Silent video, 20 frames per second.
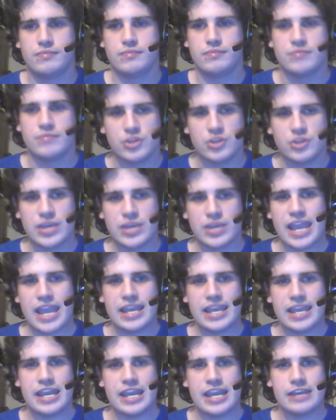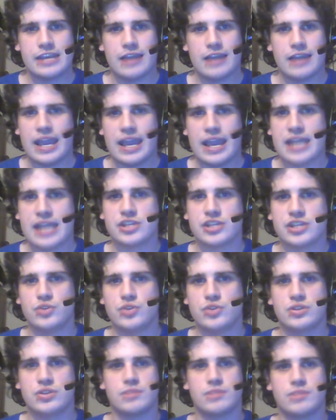So Yang Gang, I ask you
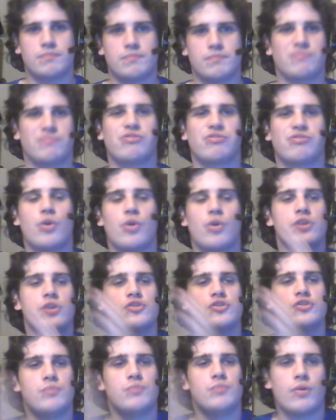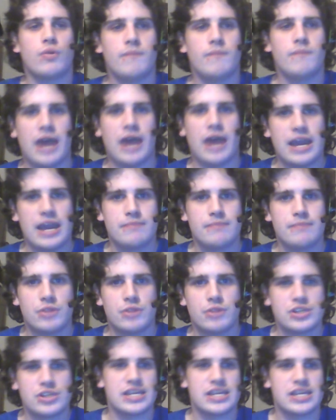to throw your support behind
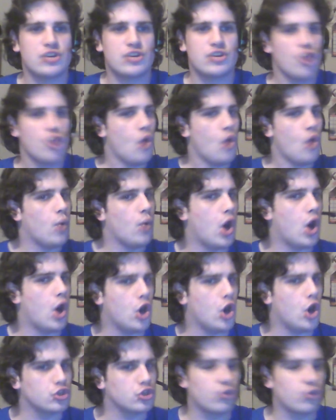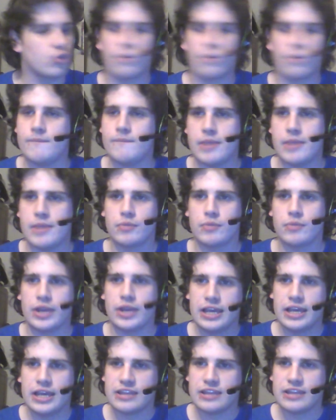Bernie Sanders while also
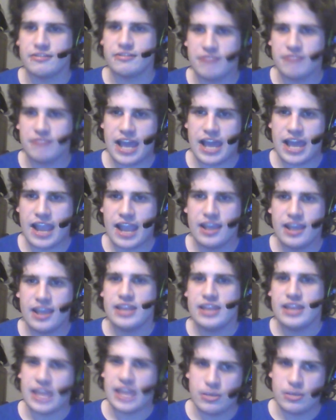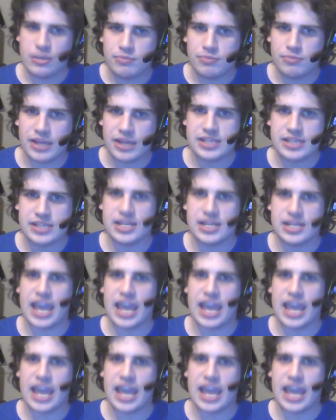remembering the flag that you planted